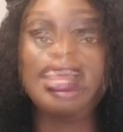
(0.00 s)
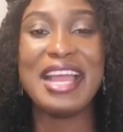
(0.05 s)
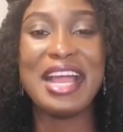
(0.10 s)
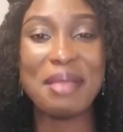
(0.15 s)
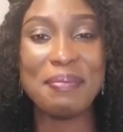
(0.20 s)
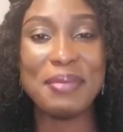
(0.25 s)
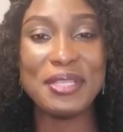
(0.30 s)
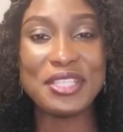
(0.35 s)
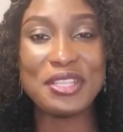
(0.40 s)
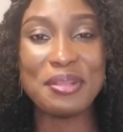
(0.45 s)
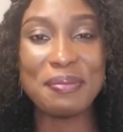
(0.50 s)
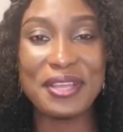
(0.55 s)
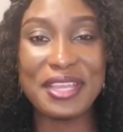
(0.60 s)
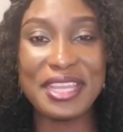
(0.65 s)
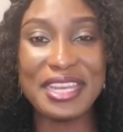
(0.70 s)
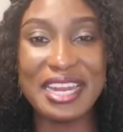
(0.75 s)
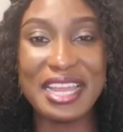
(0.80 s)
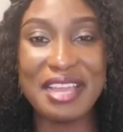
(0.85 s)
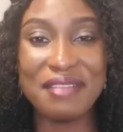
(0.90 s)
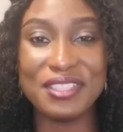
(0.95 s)
Habit number
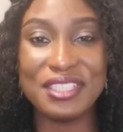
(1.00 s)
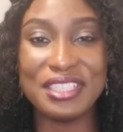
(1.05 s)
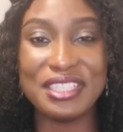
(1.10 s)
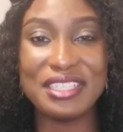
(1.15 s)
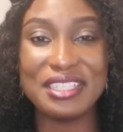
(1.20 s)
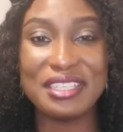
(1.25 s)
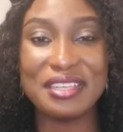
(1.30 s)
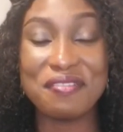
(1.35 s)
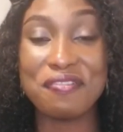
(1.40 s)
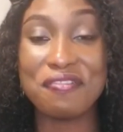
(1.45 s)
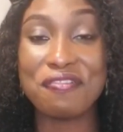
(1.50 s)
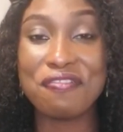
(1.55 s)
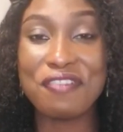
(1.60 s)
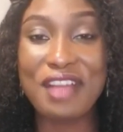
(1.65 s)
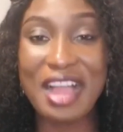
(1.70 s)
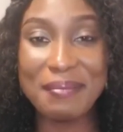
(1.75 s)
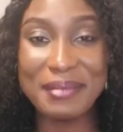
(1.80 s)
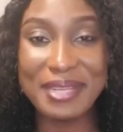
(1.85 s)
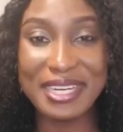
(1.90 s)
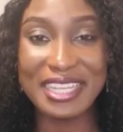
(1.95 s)
11,
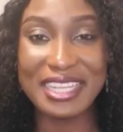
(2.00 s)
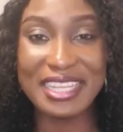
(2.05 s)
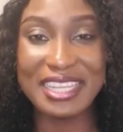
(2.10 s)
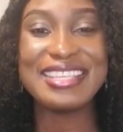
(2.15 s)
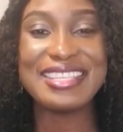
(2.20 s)
family.